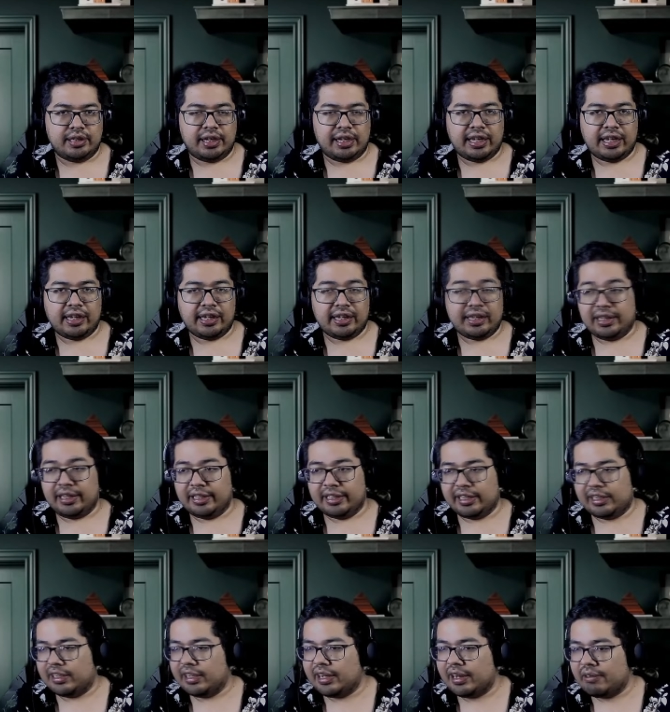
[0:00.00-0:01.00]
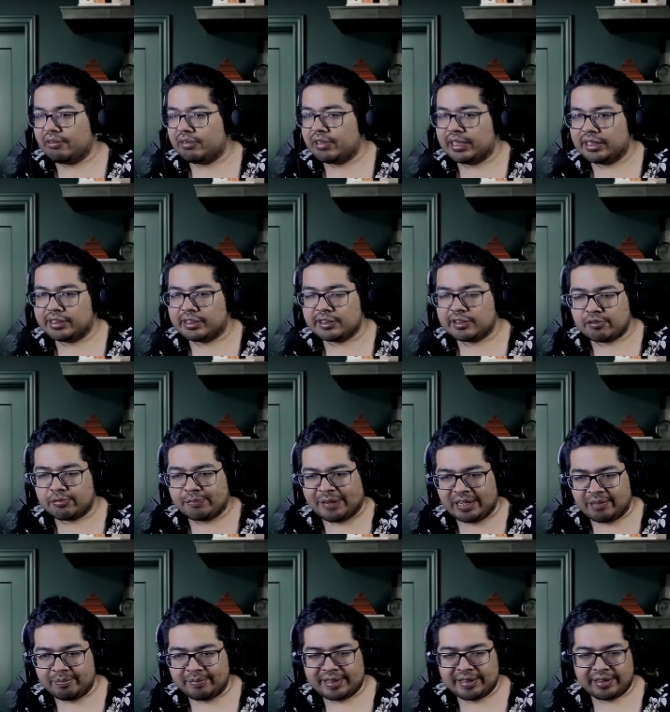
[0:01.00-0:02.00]
I.e., and it, like the
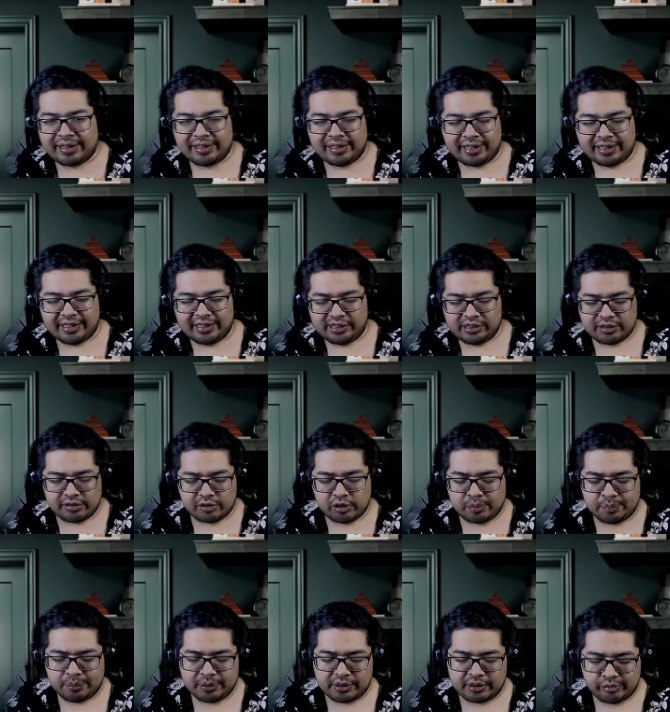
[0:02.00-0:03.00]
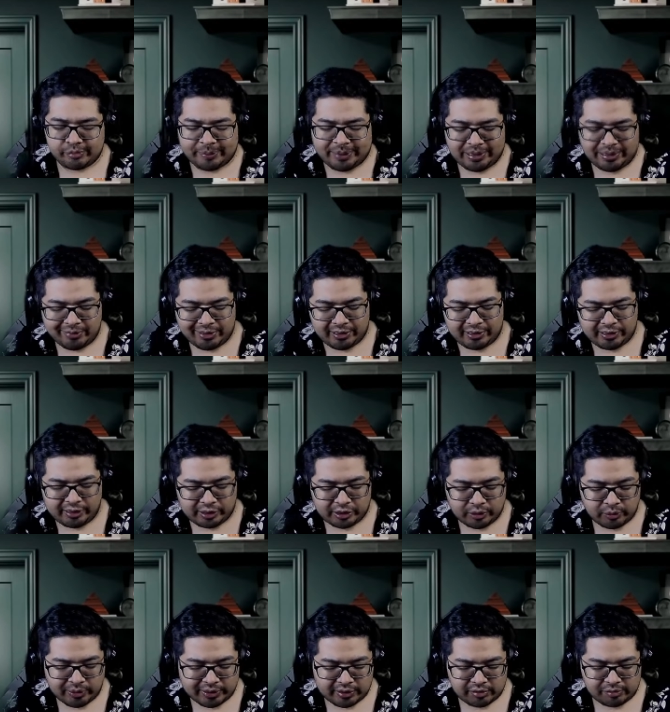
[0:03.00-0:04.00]
disbandment, like, because you could put disbandment in a
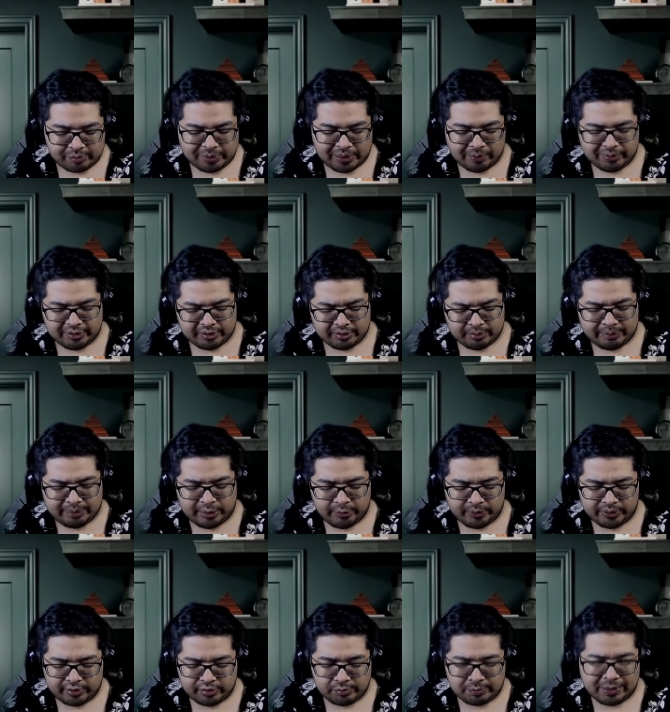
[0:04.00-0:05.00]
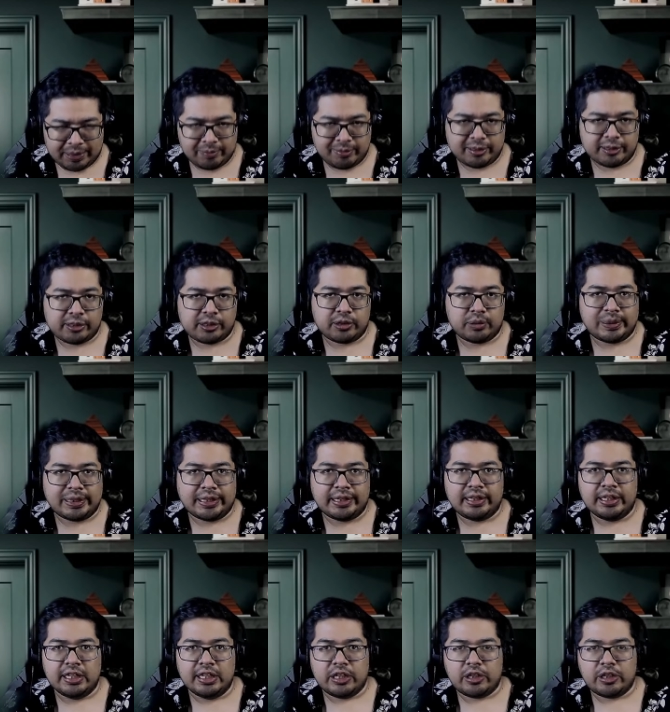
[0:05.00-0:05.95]
good way, disbandment in a bad way. Disbandment in a good way,